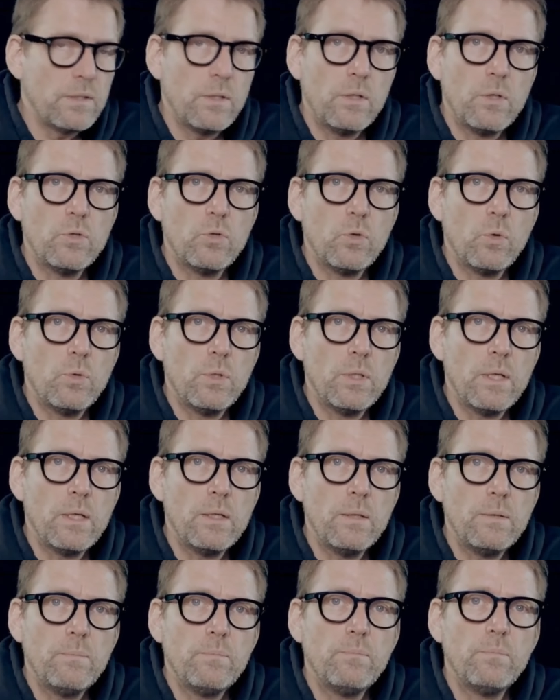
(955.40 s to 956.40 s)
control
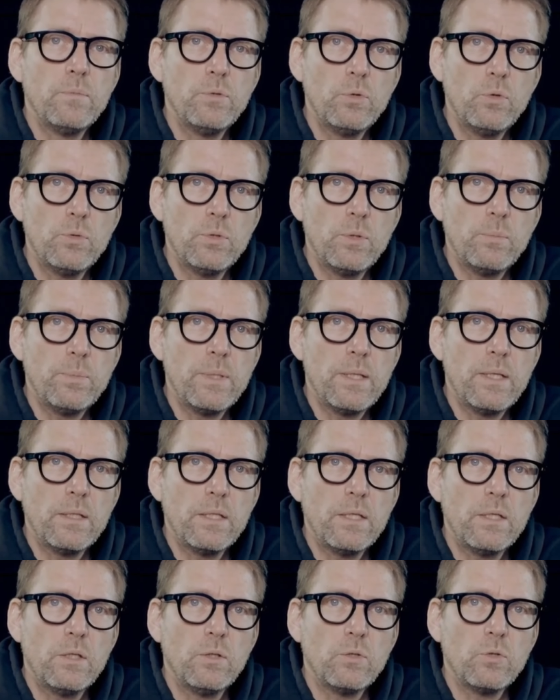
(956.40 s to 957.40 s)
here, through the
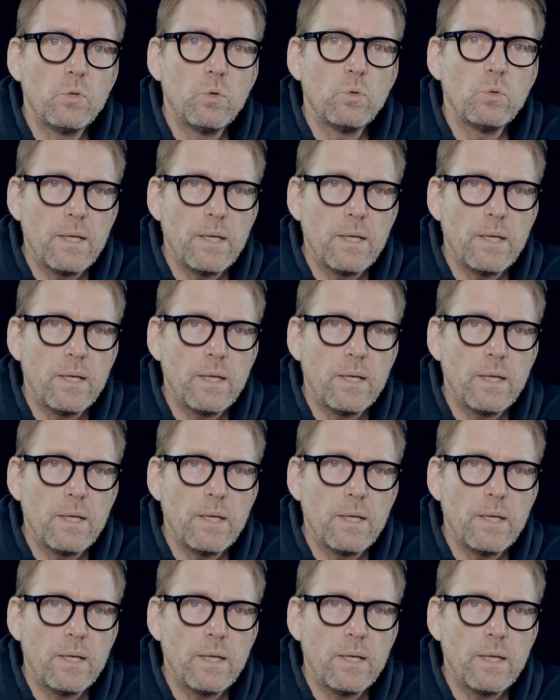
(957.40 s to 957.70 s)
PD control.